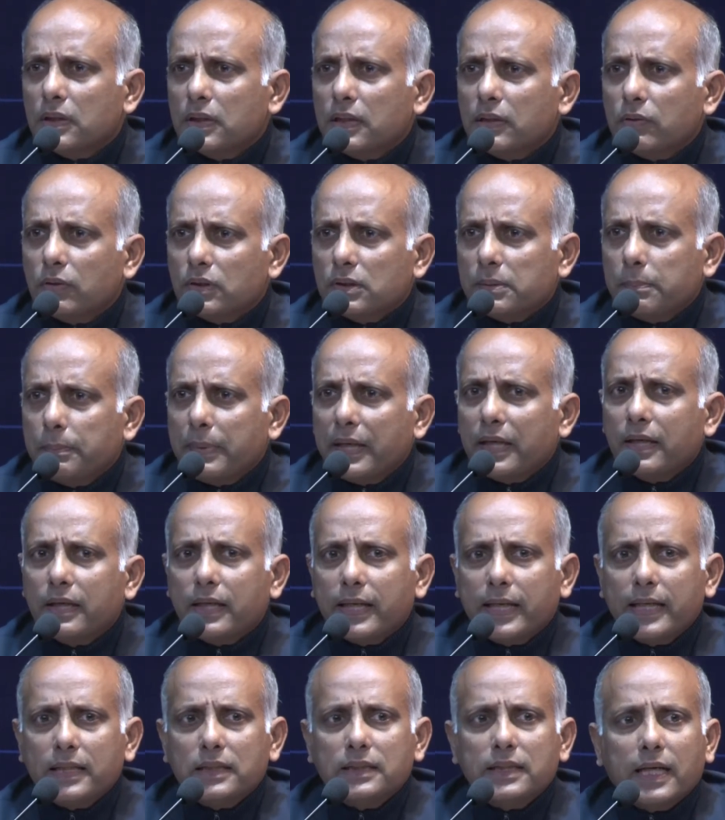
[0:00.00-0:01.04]
it was a big
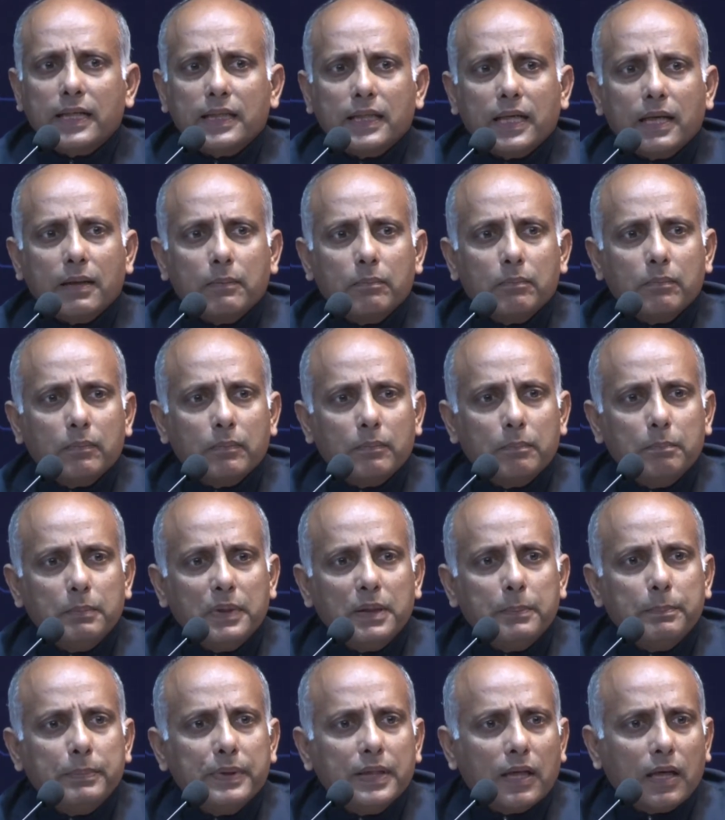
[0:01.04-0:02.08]
rage that time,
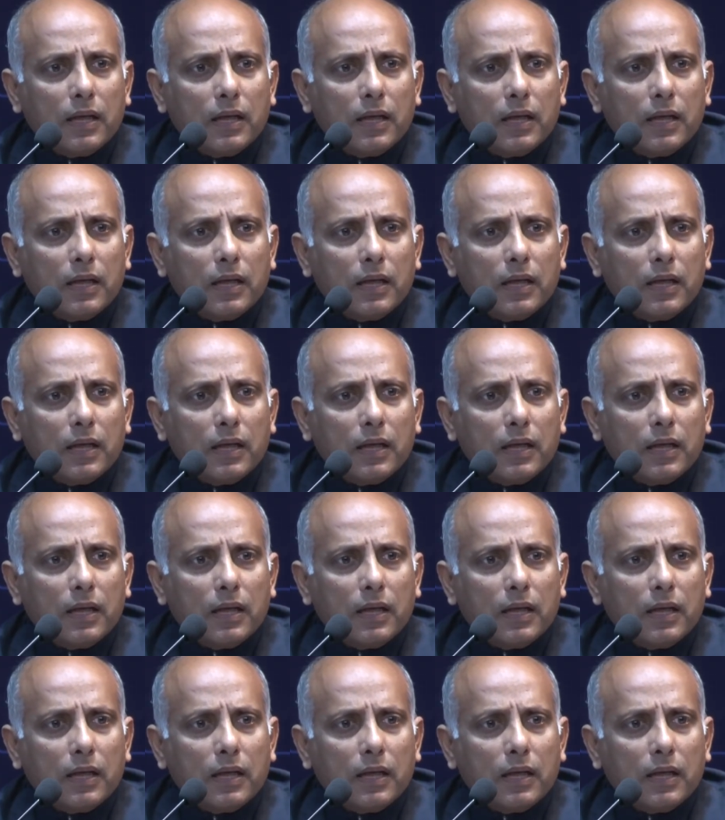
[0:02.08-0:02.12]
B P